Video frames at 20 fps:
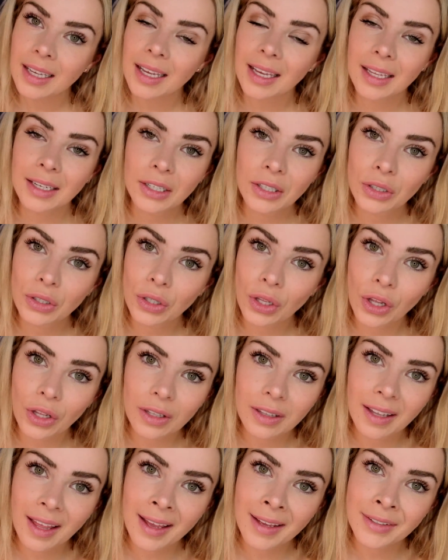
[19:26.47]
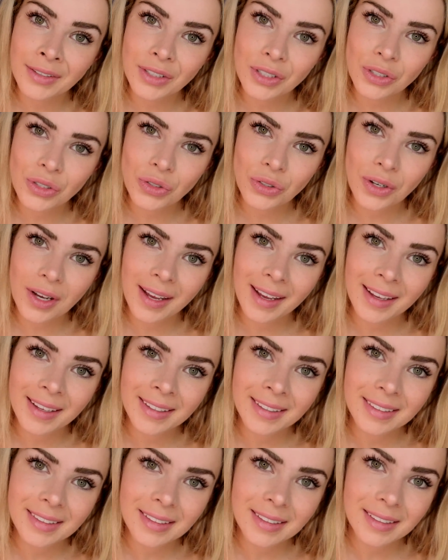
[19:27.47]
and a lot less
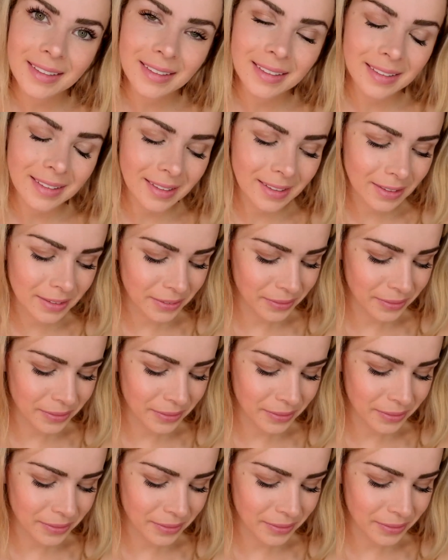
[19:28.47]
stressed.